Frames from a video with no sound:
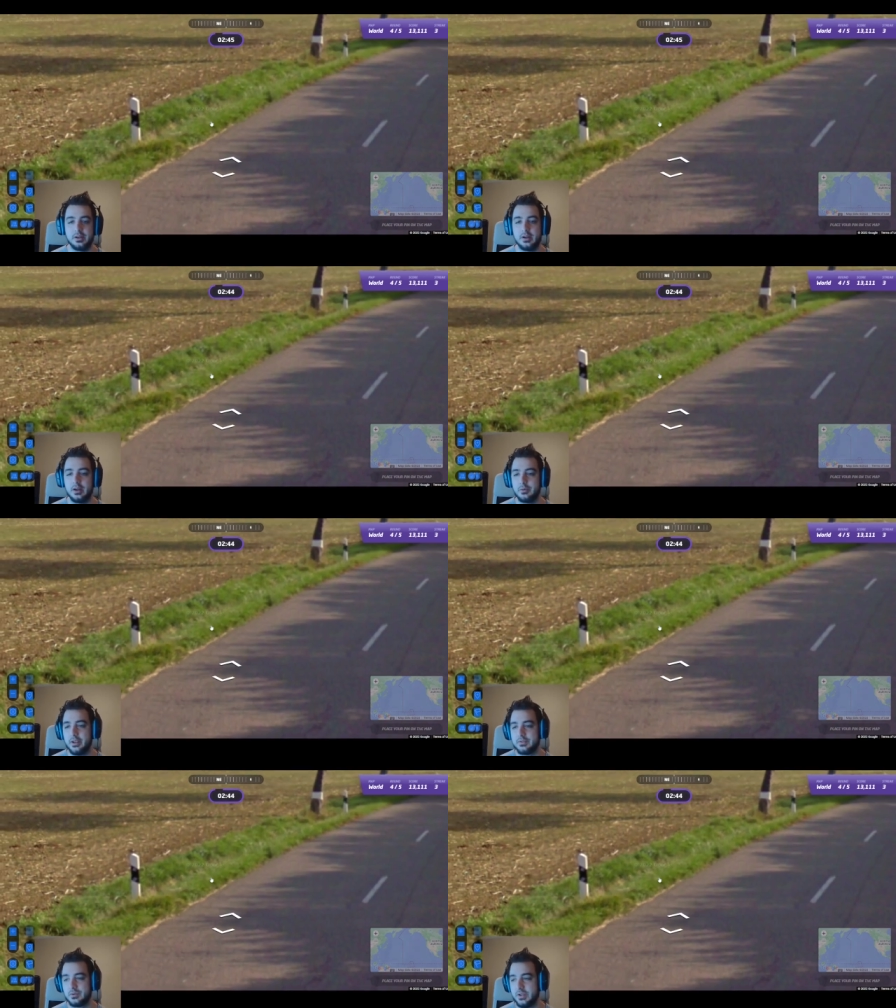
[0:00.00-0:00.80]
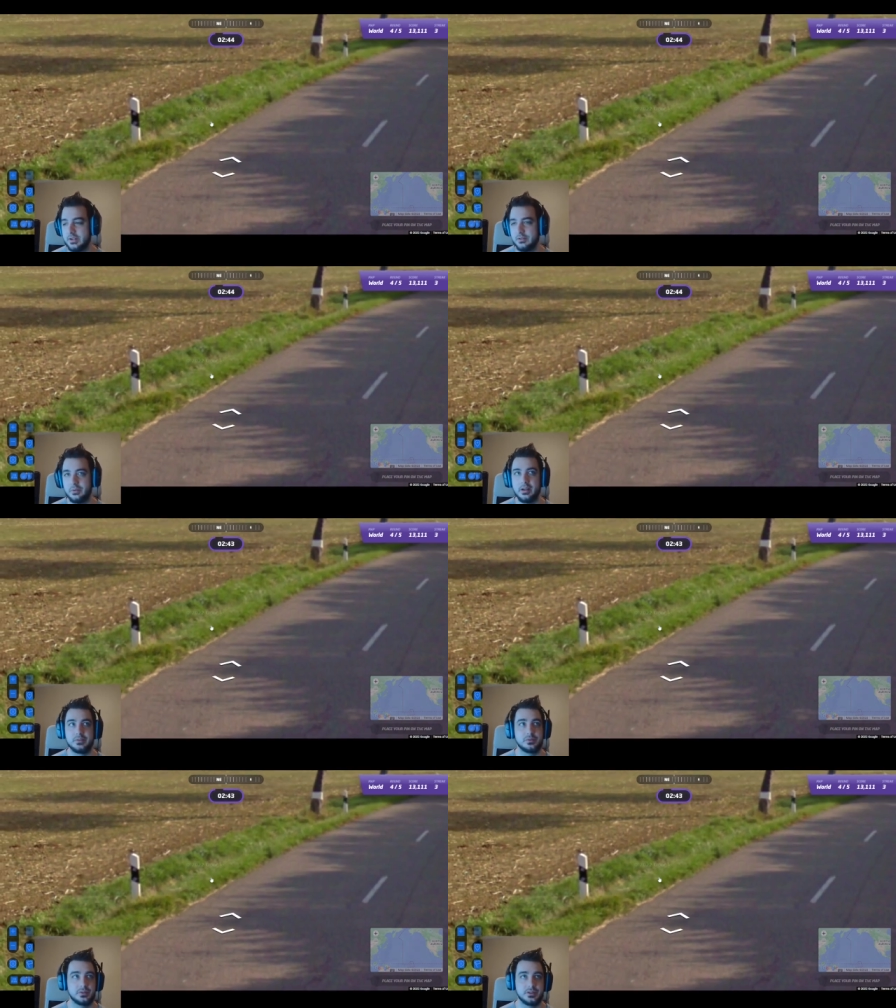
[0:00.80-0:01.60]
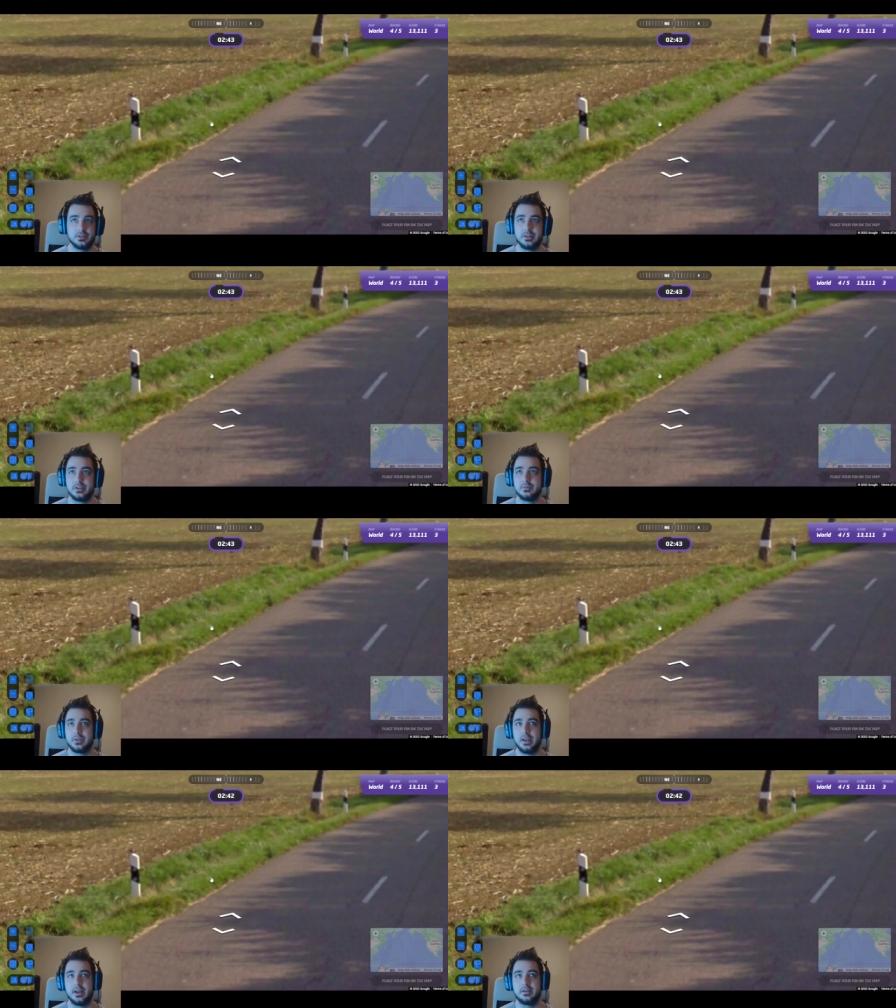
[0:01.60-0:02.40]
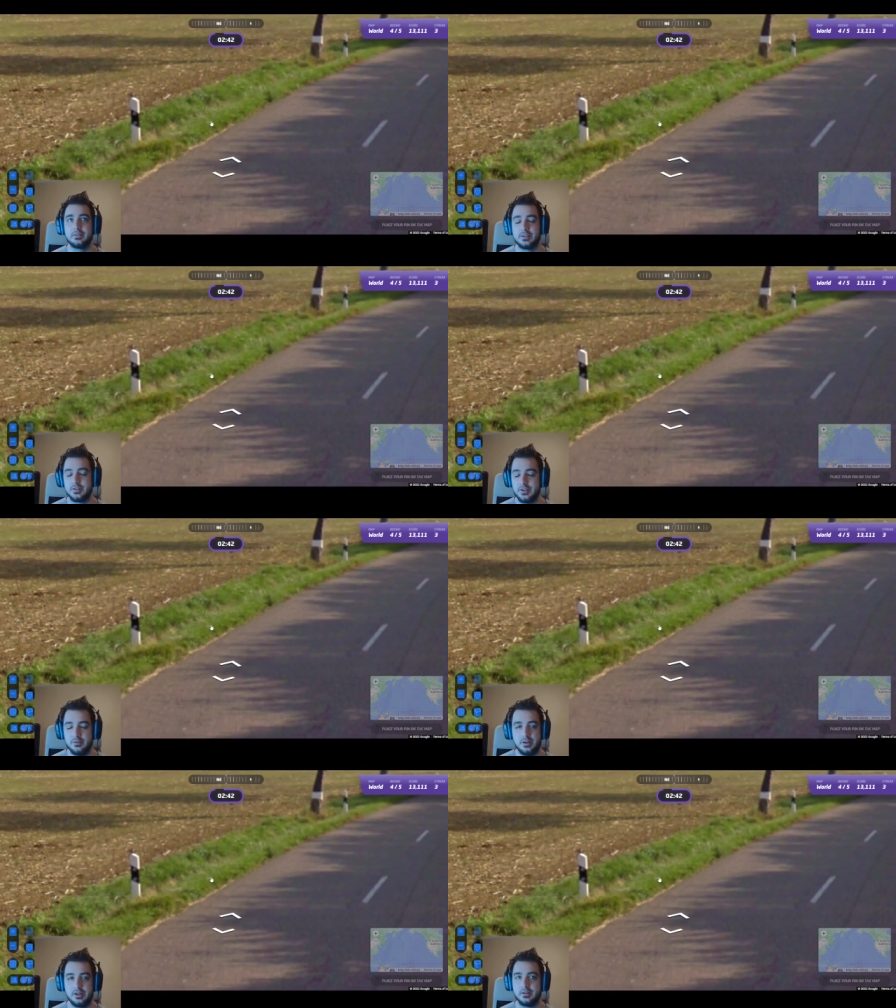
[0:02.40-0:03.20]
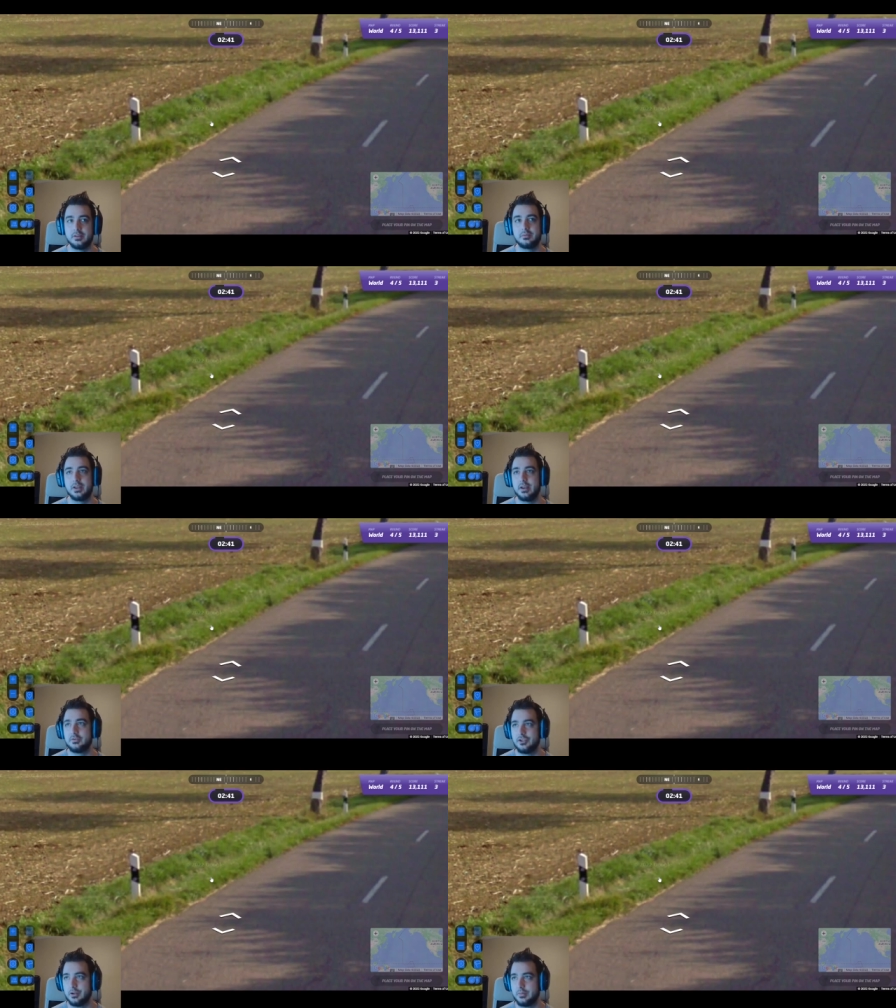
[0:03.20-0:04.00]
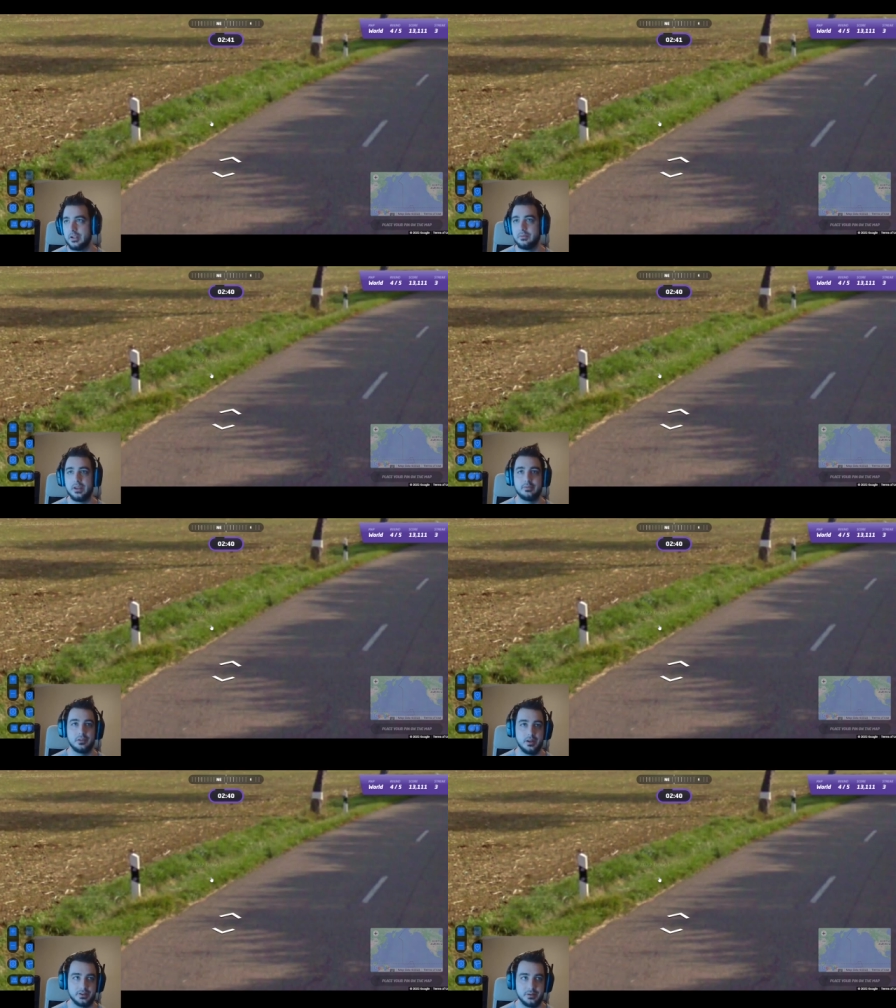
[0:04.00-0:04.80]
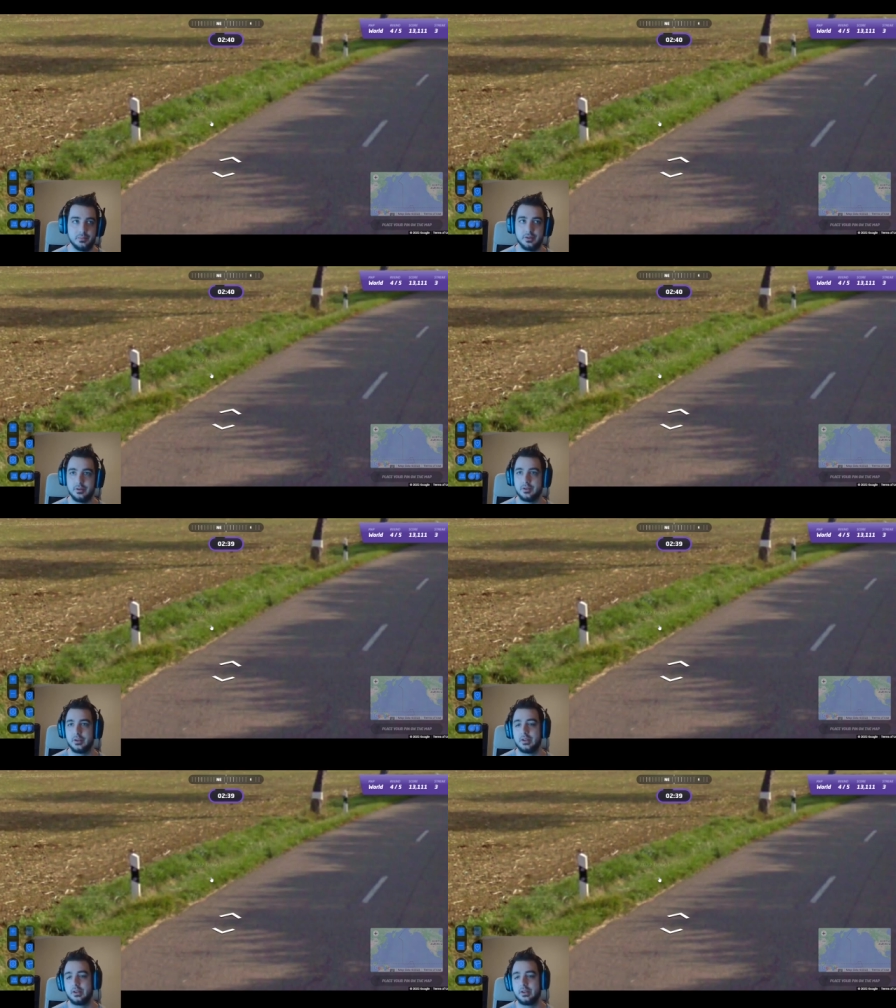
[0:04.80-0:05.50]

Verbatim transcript: Uh, we have Sweden, we have Switzerland, we have Estonia, we have Germany, we have Luxembourg.